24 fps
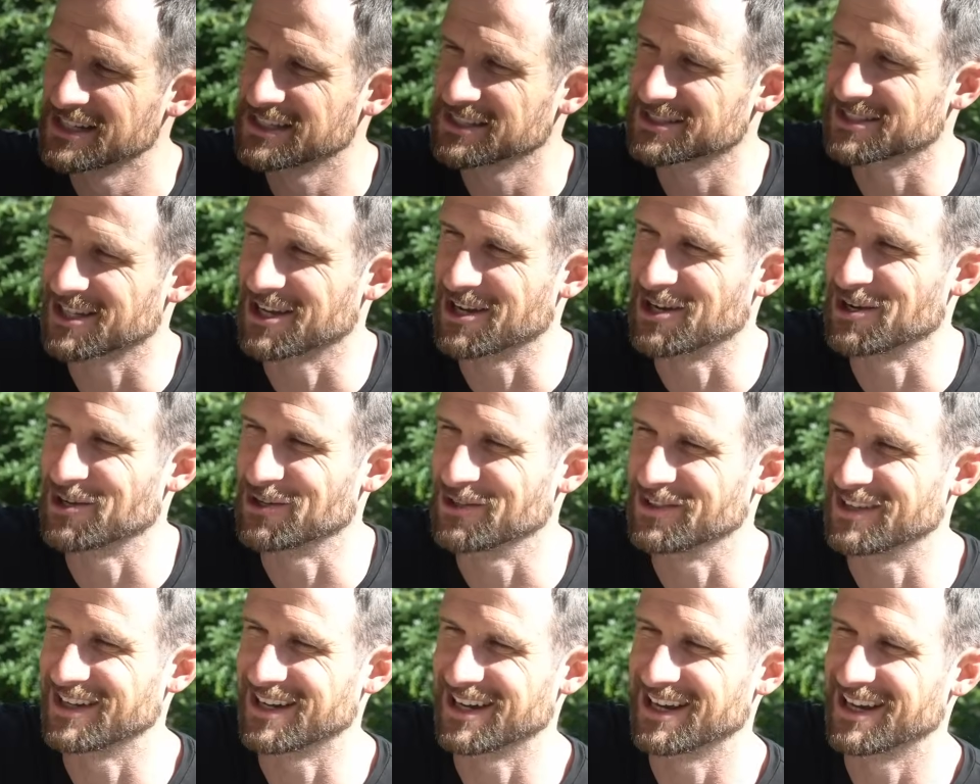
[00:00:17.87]

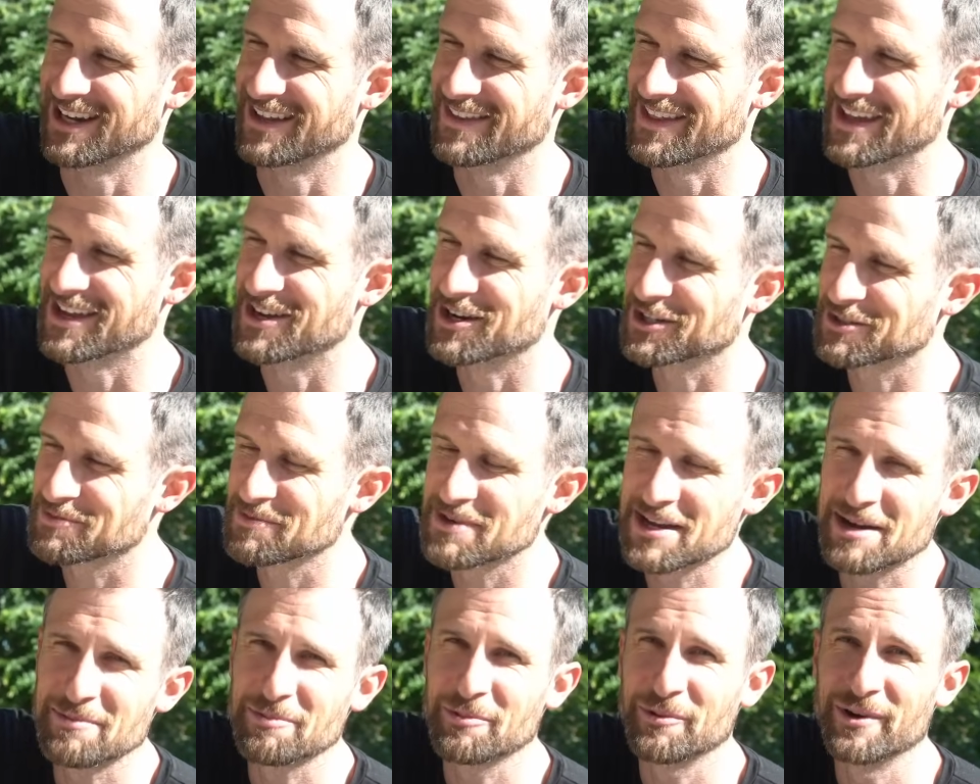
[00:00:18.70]
So they hooked
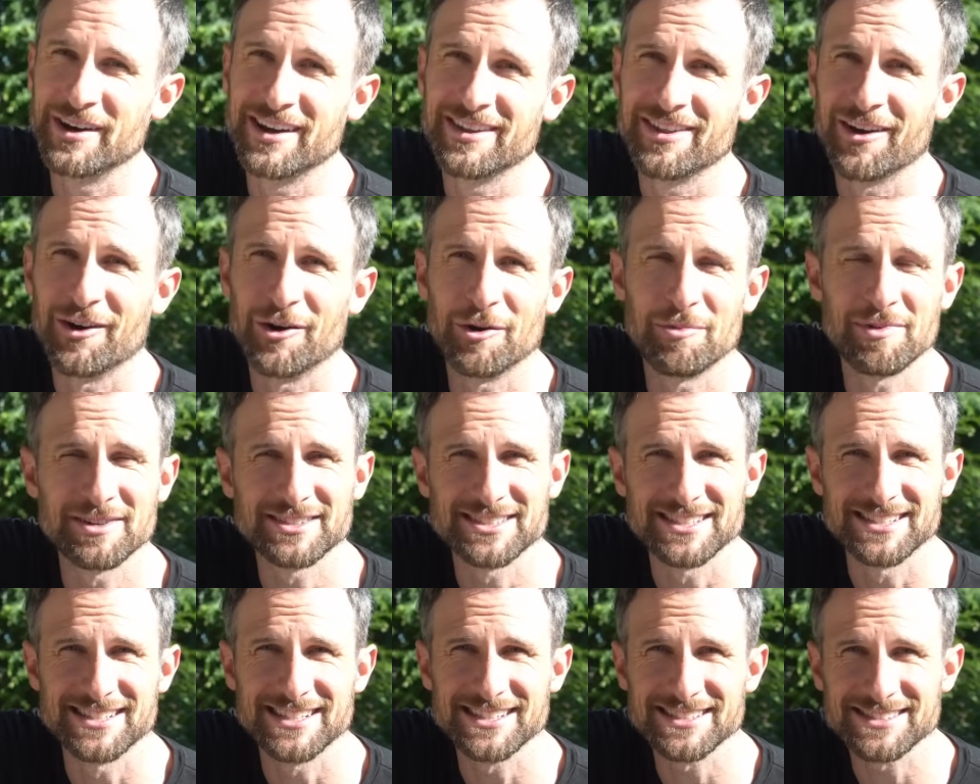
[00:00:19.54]
me up with a whole bunch
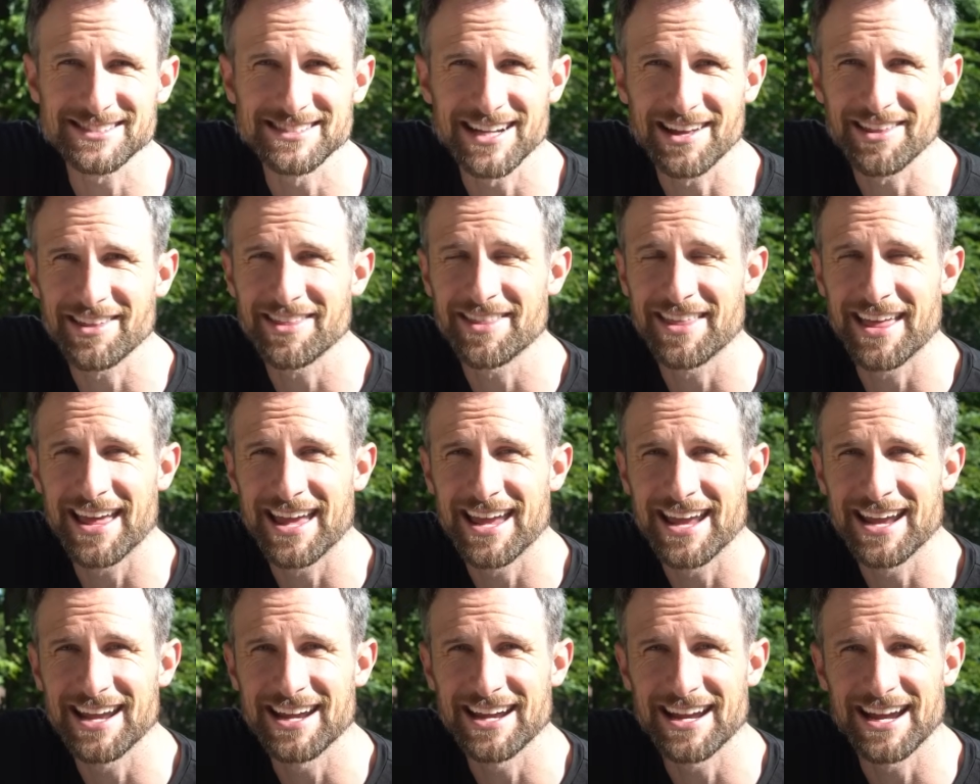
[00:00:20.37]
of discs now that
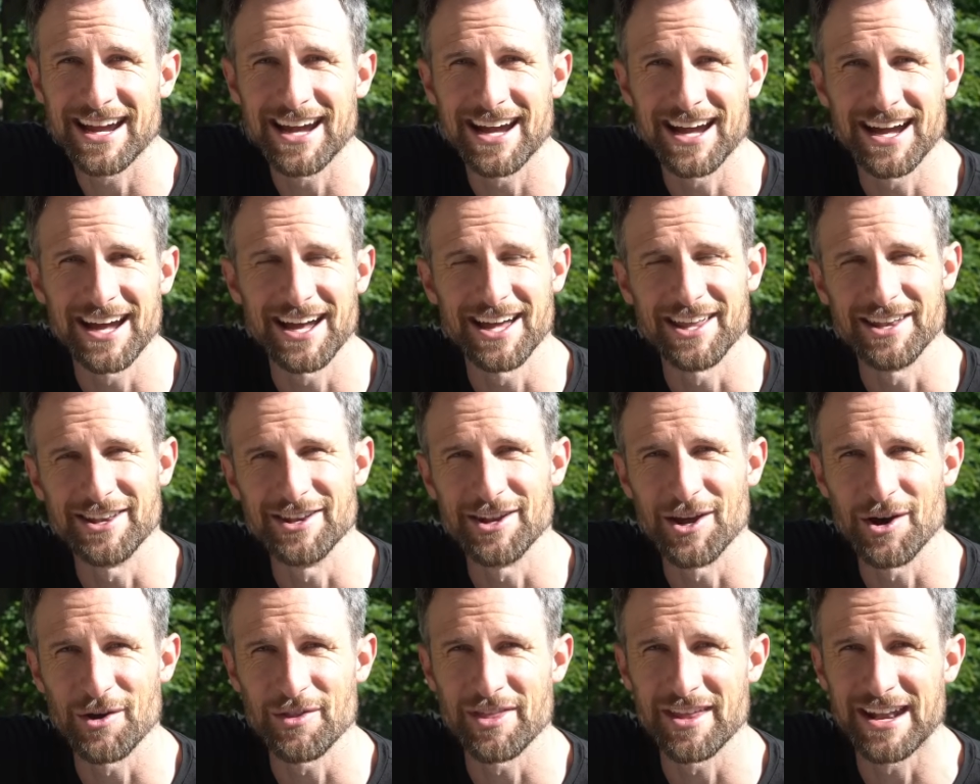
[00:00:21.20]
they
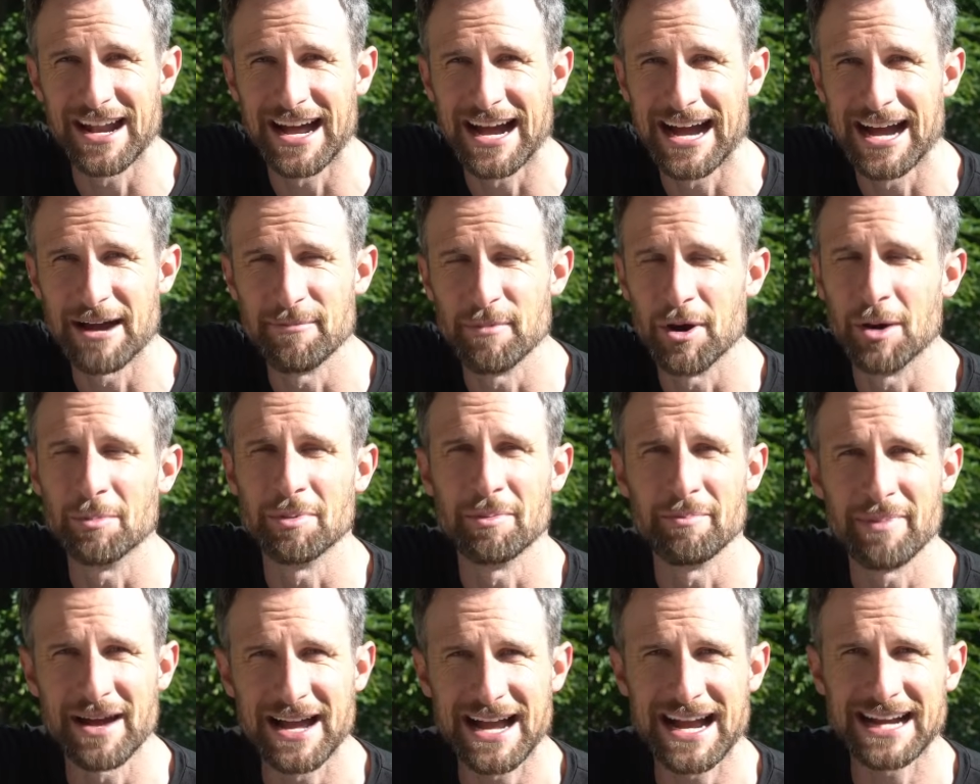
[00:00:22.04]
know that I'm
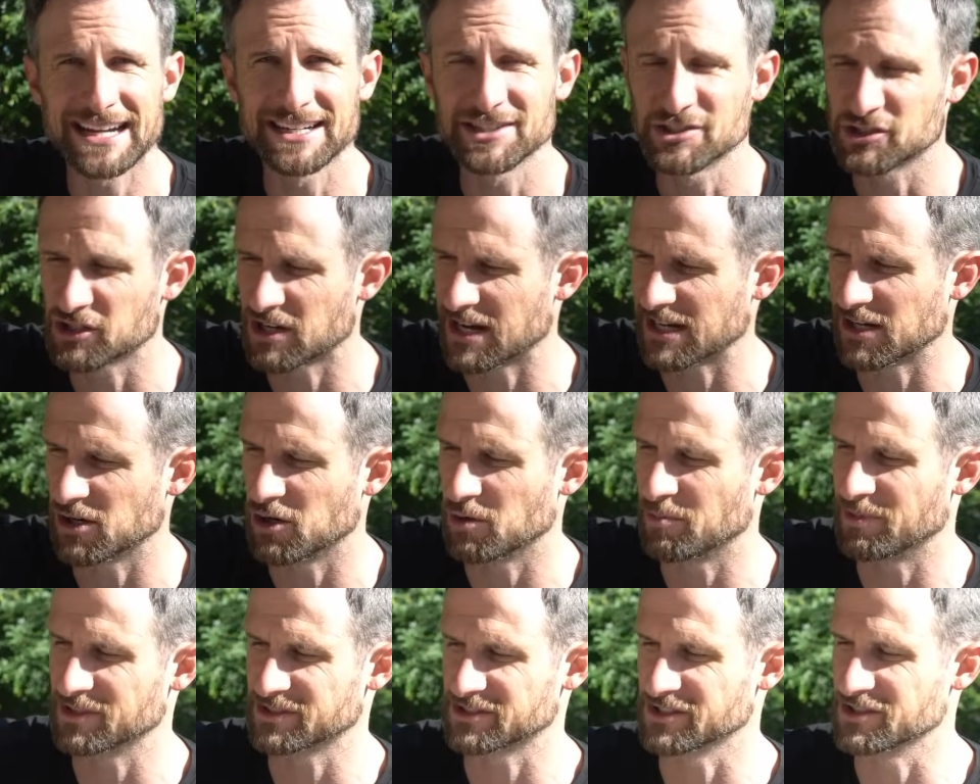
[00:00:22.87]
open bag and trying a
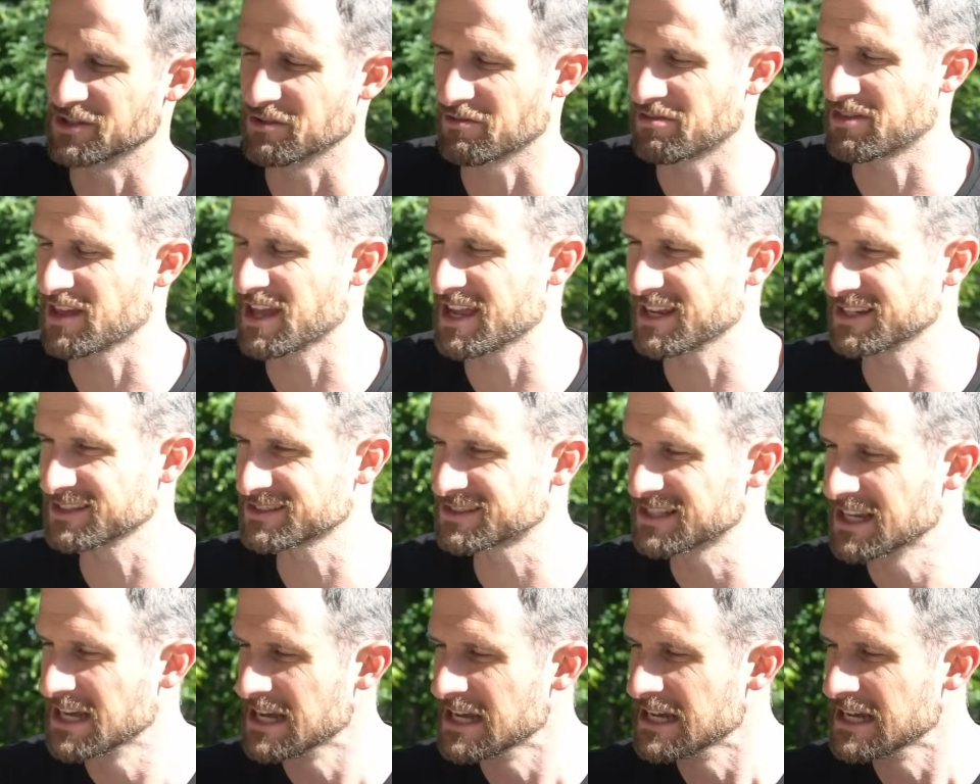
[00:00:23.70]
whole bunch of new
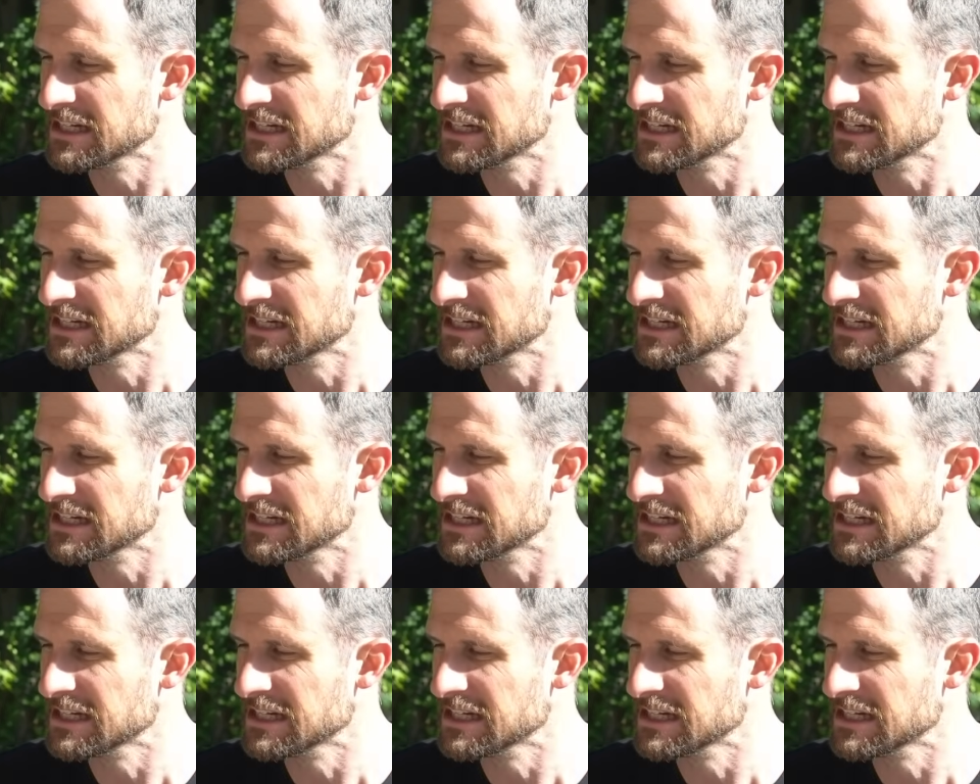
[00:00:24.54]
things.